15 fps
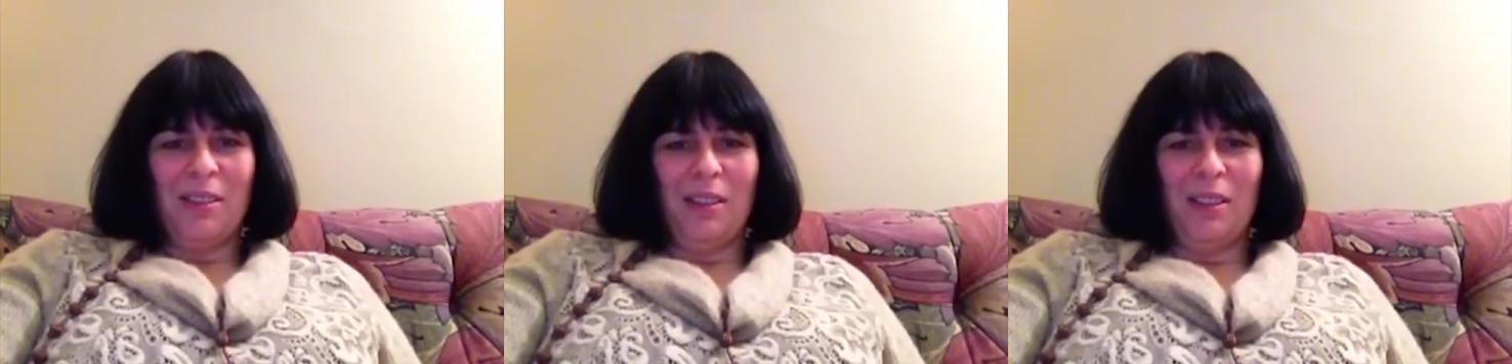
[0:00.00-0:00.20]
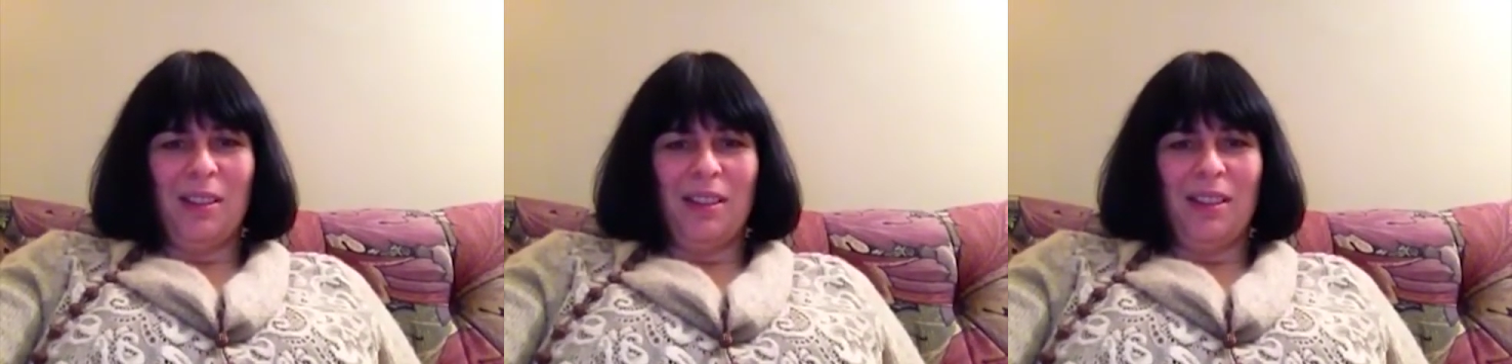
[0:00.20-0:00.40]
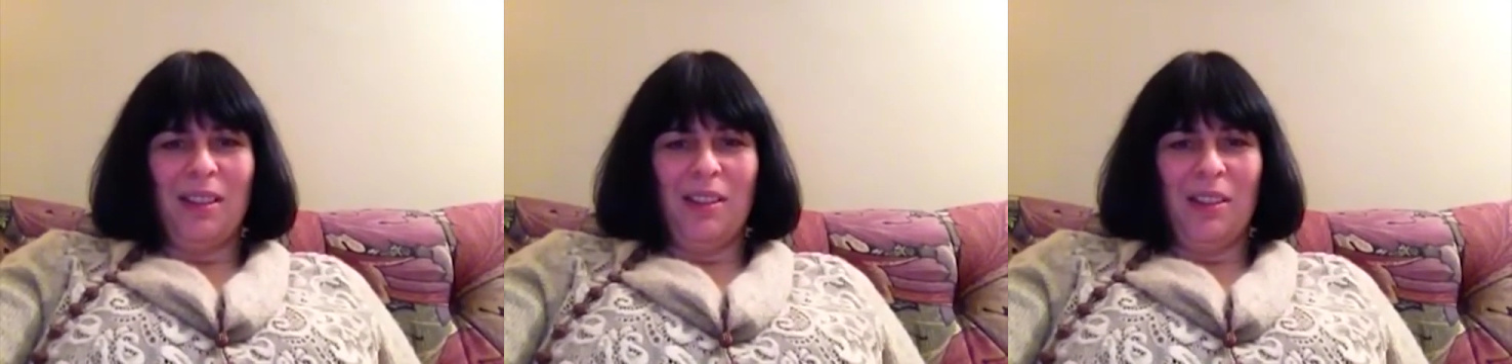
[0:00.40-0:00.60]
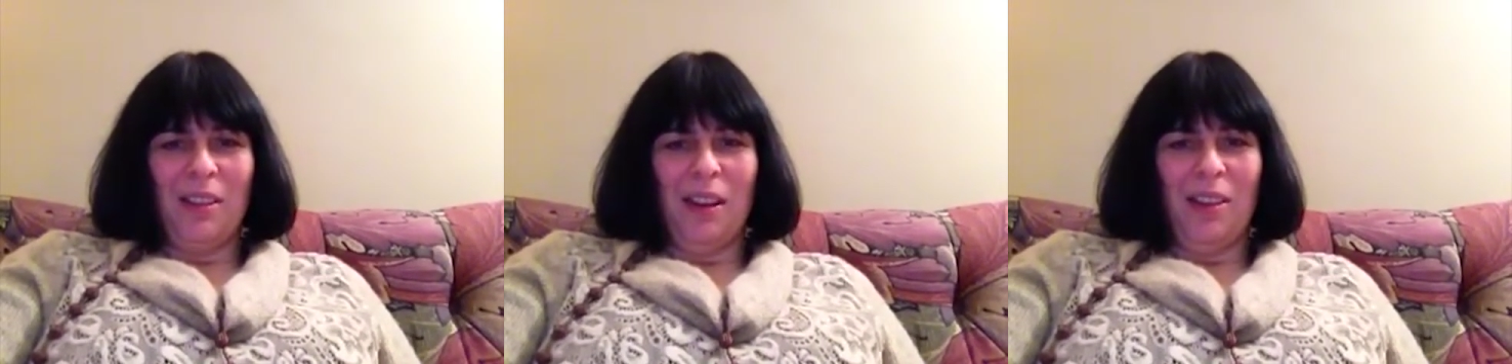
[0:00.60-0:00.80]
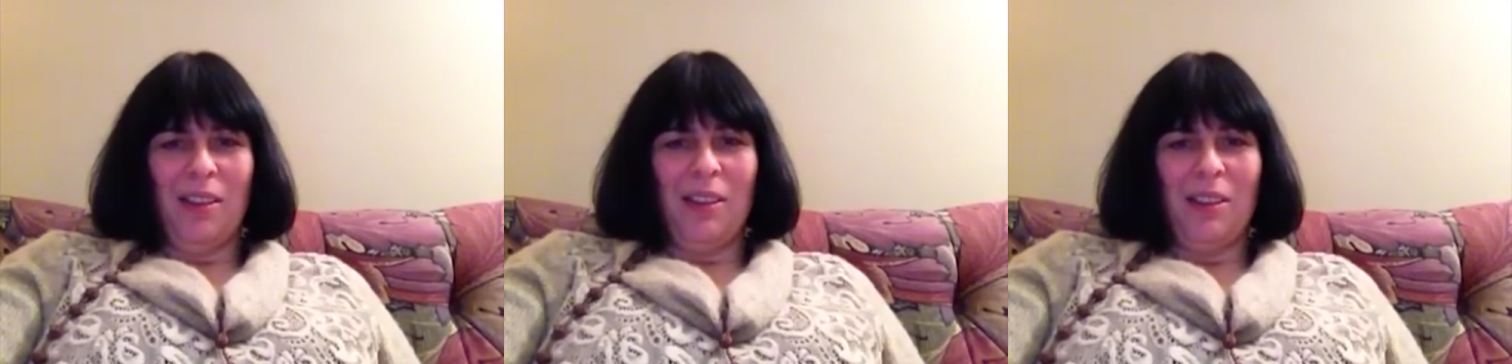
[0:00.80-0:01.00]
you know,
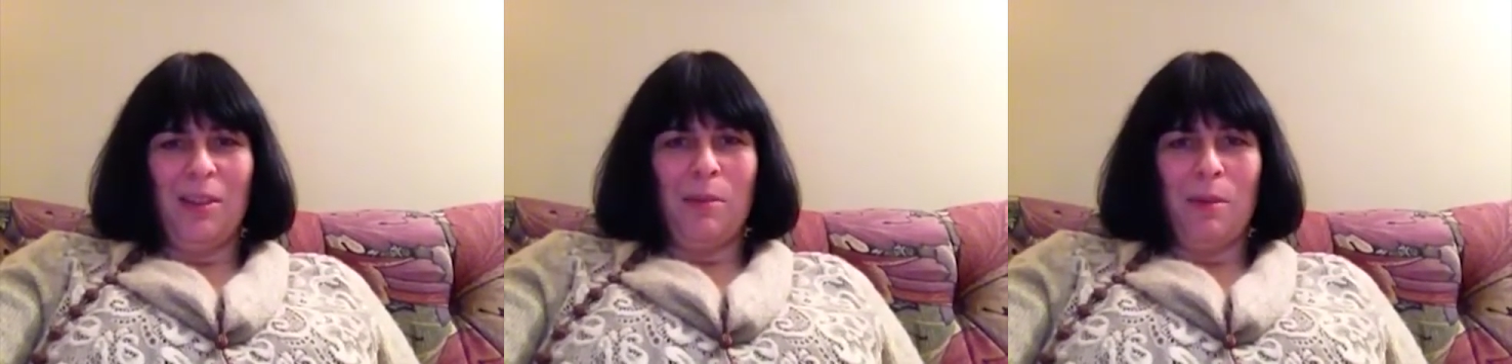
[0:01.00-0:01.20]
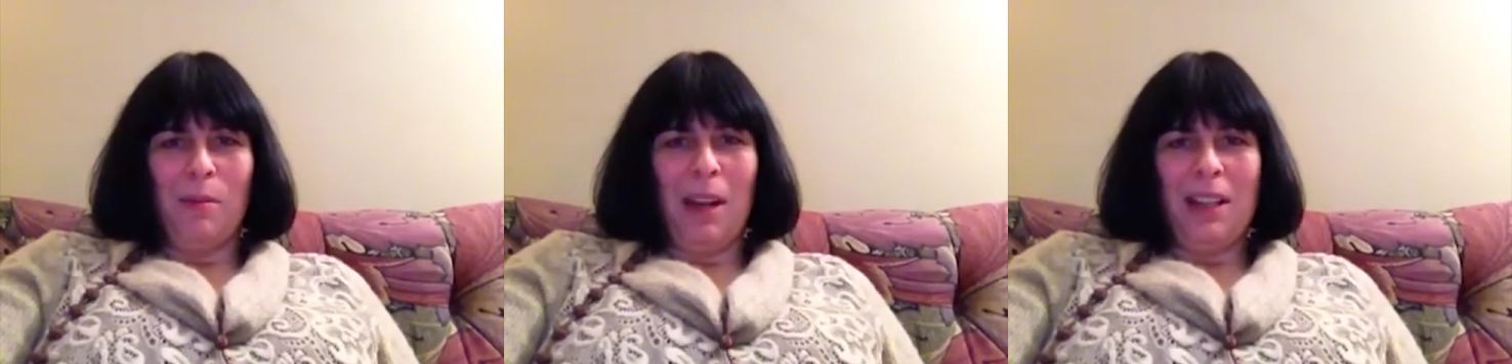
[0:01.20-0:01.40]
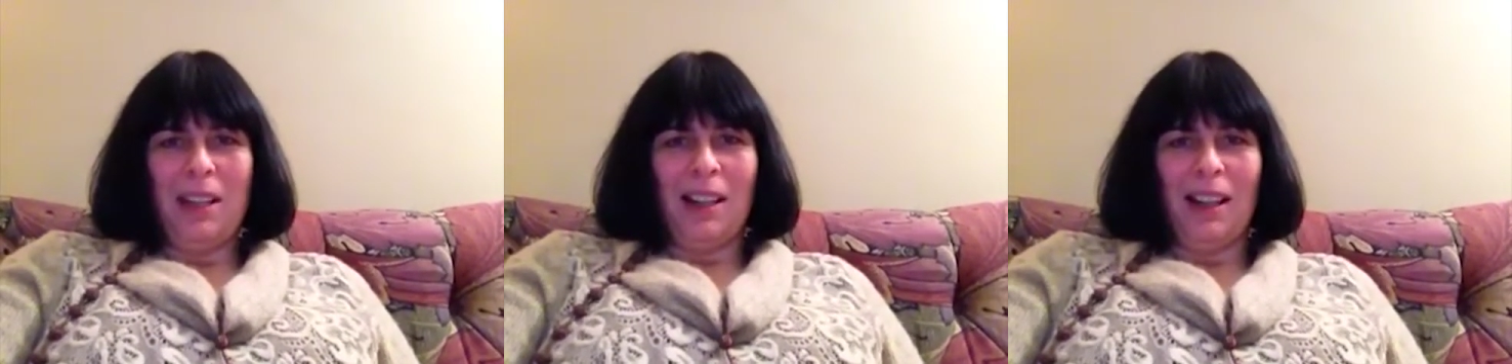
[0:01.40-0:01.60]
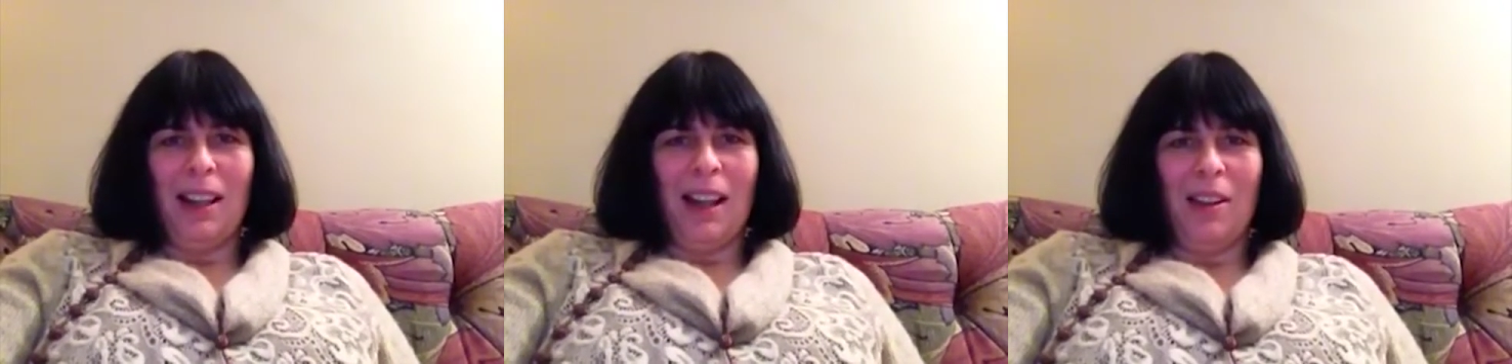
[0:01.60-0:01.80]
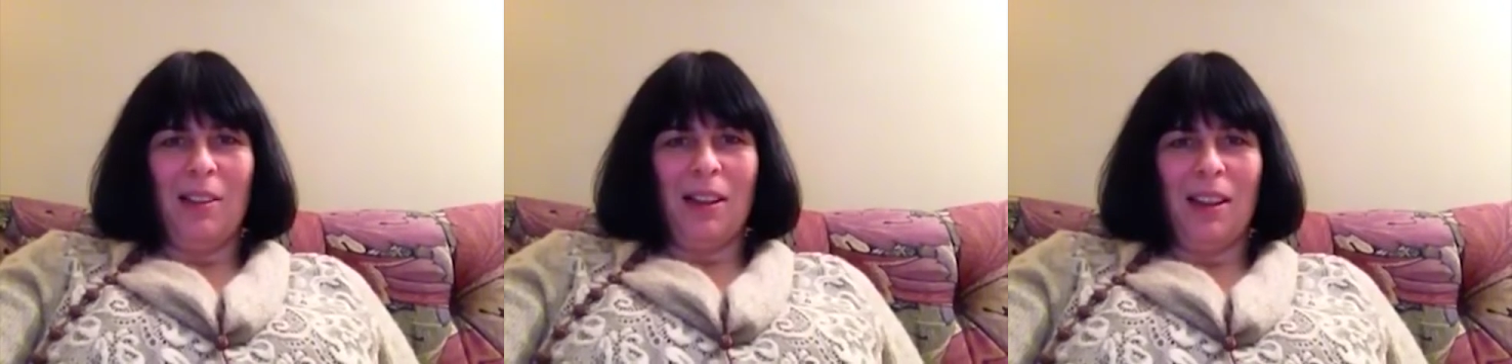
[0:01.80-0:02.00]
like the
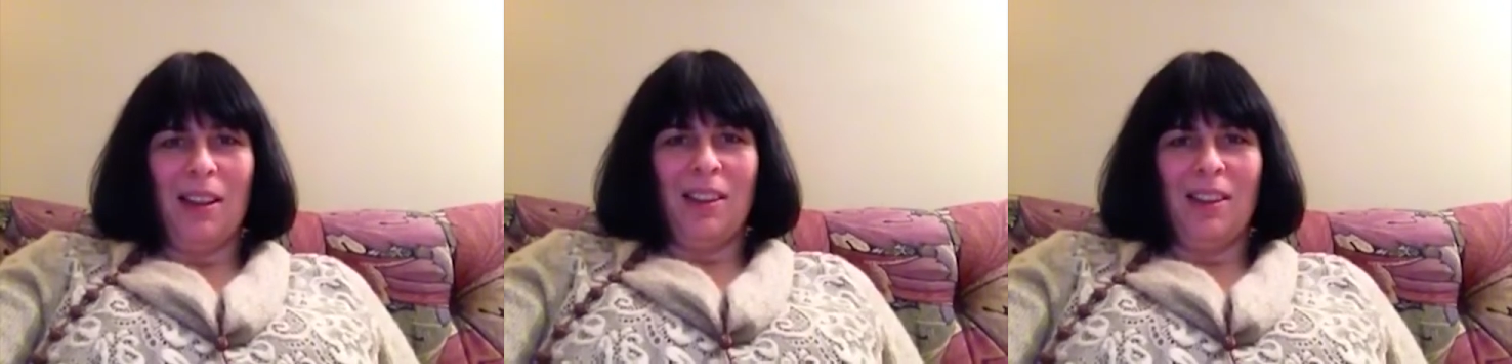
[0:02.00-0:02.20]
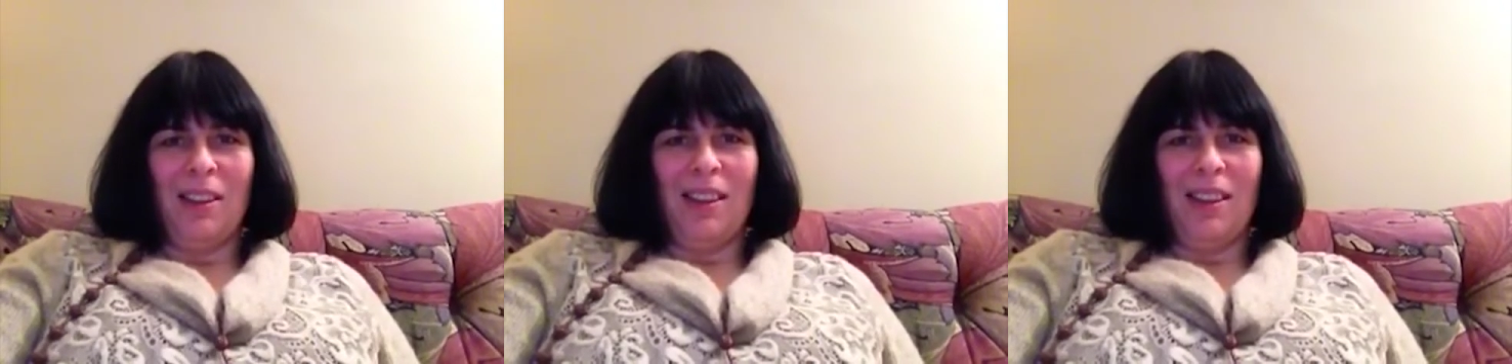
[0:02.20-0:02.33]
medical area,